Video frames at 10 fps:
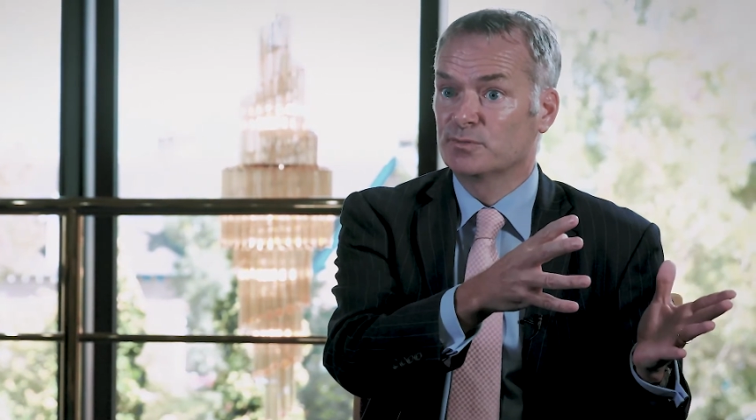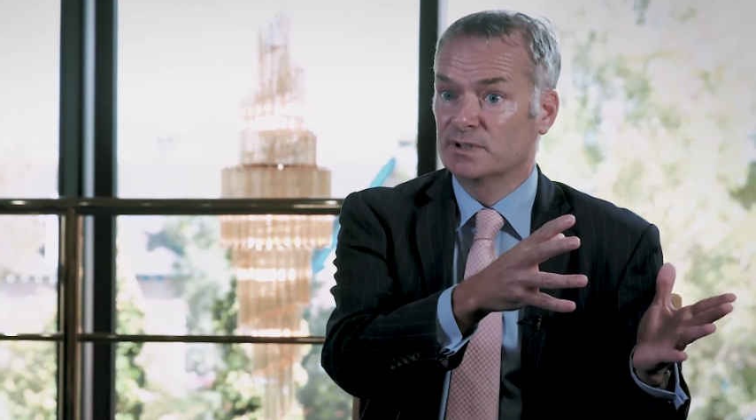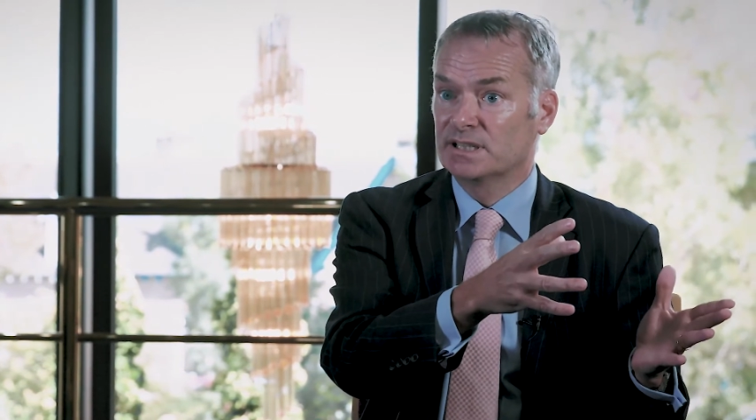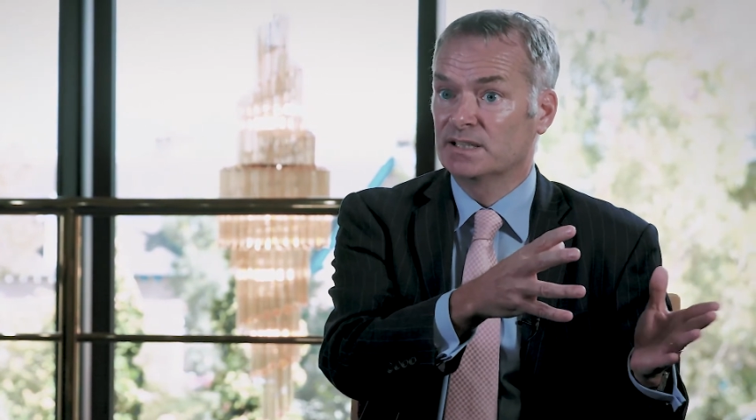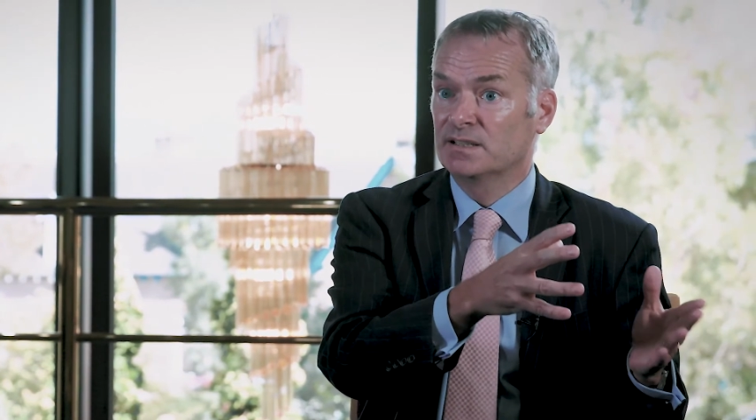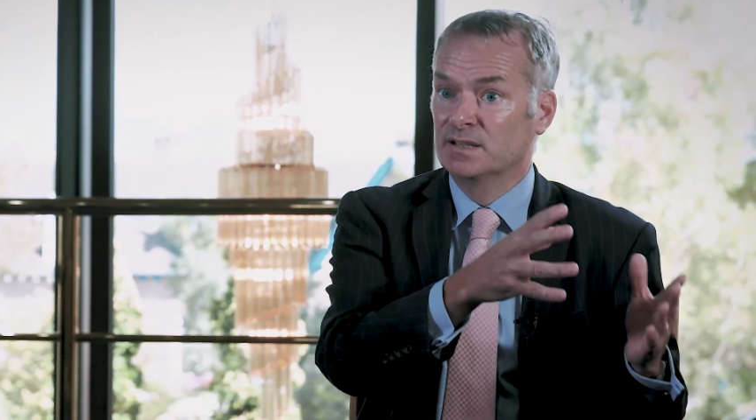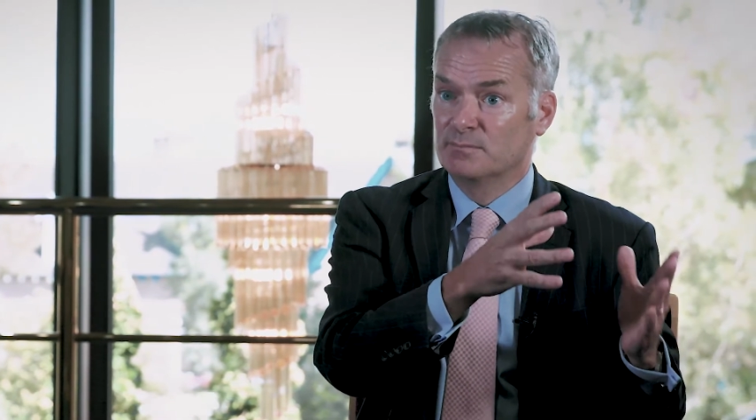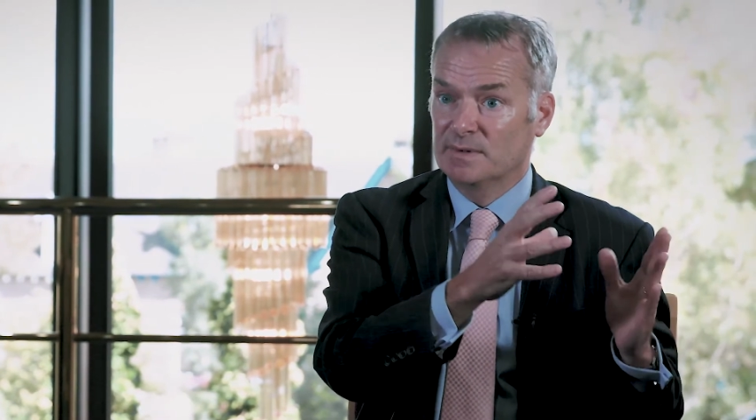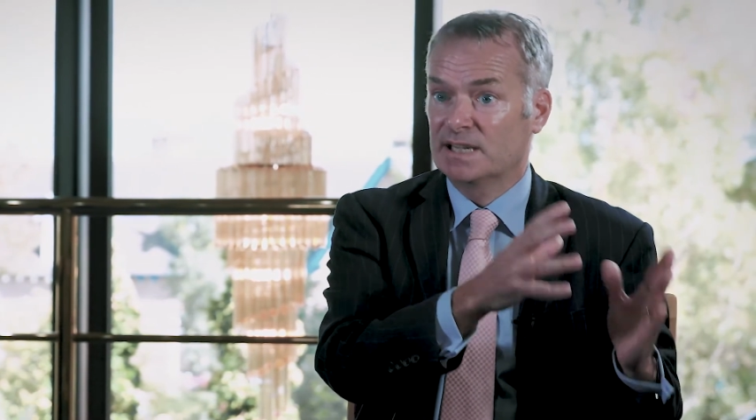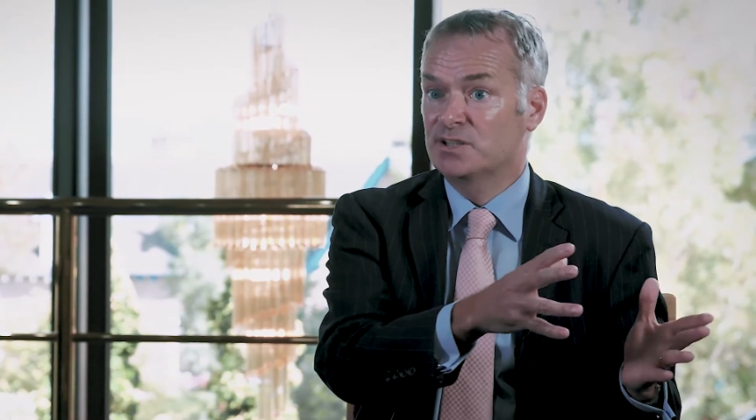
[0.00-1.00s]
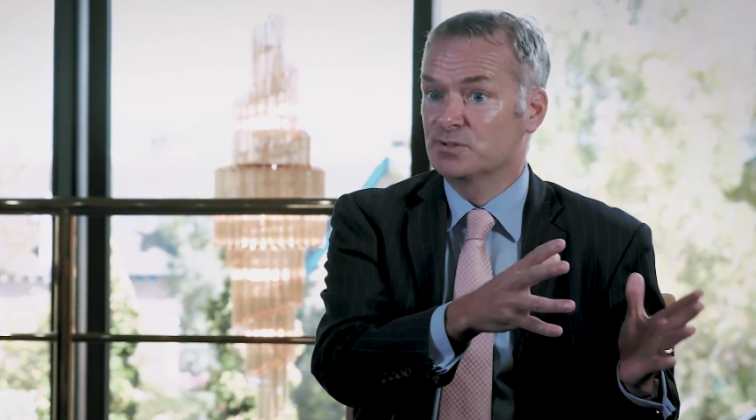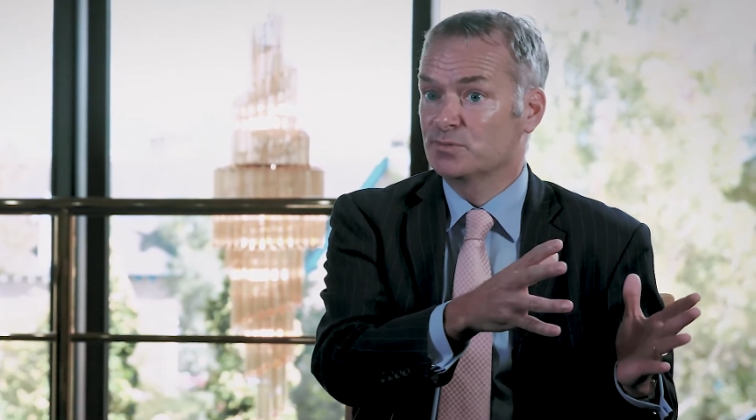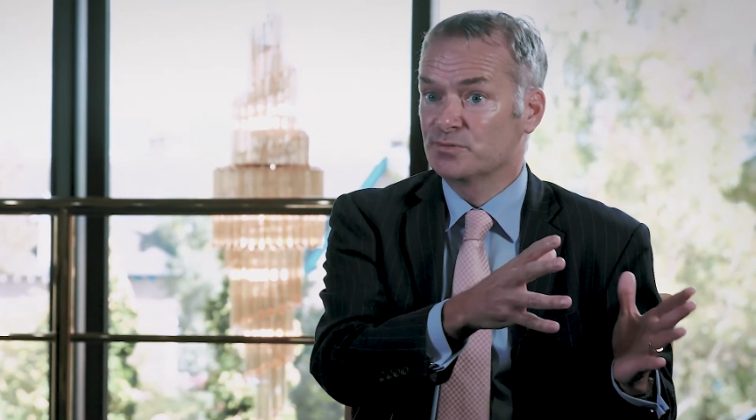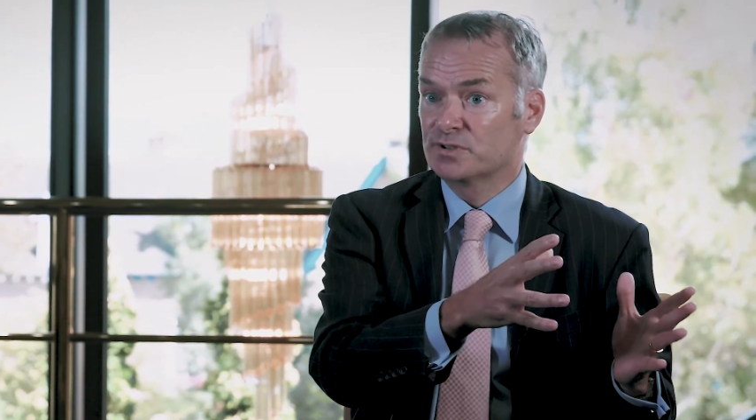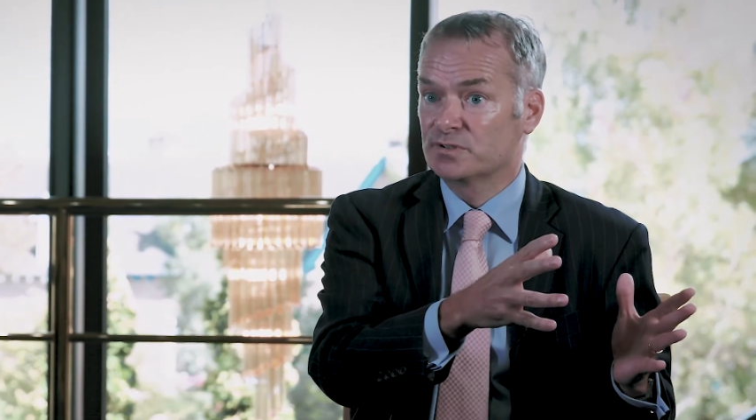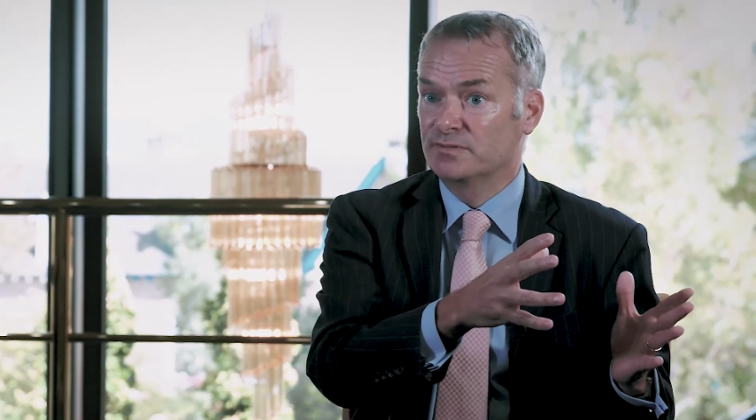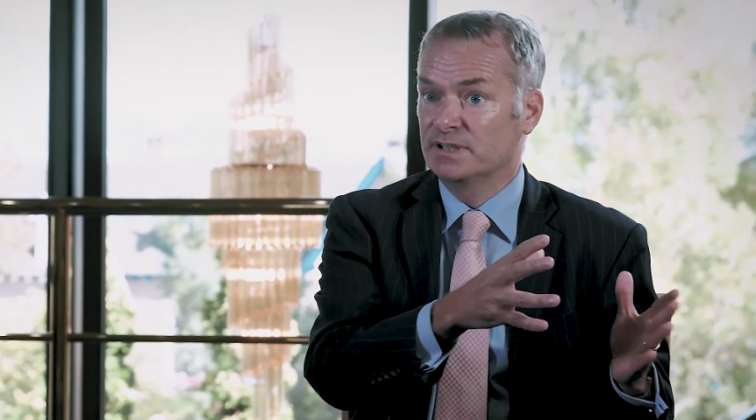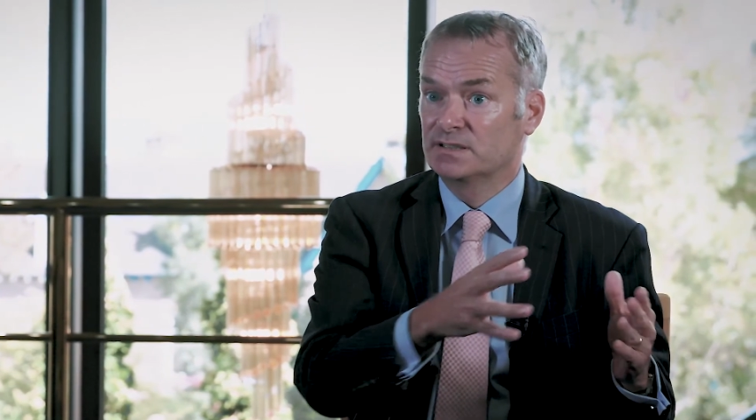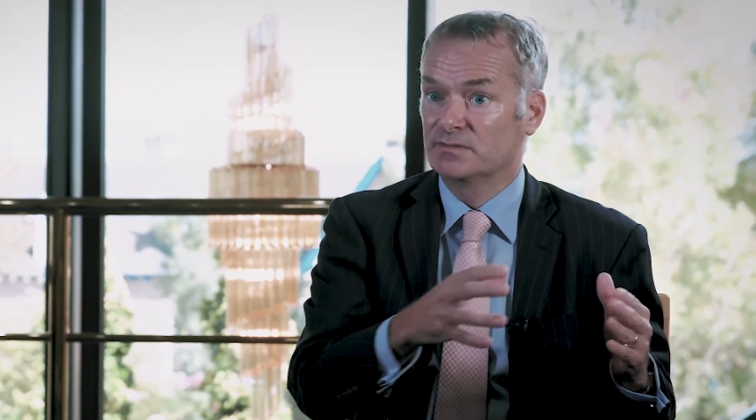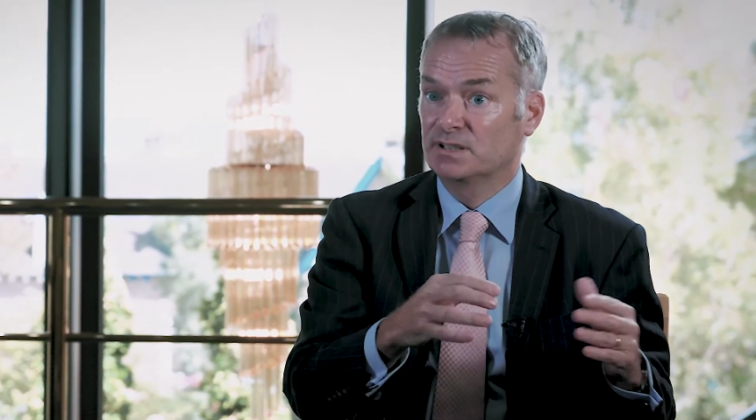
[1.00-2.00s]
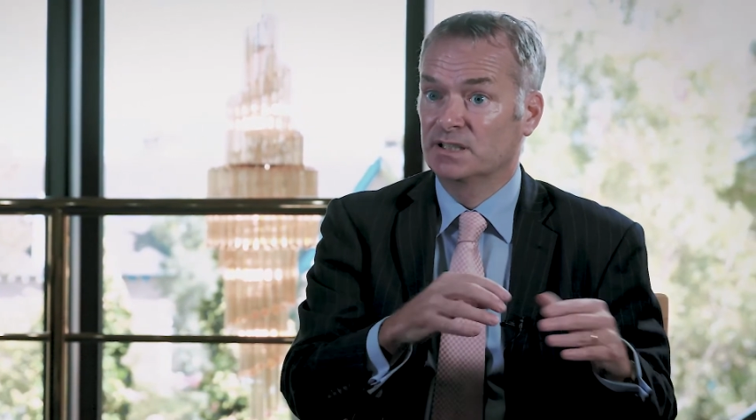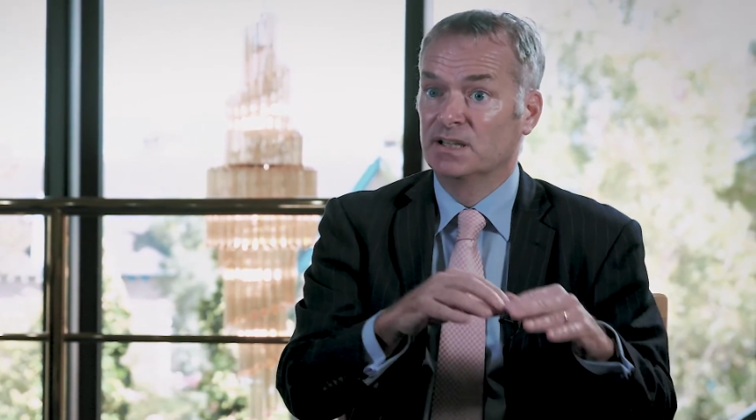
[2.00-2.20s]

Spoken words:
running, manage those risks effectively,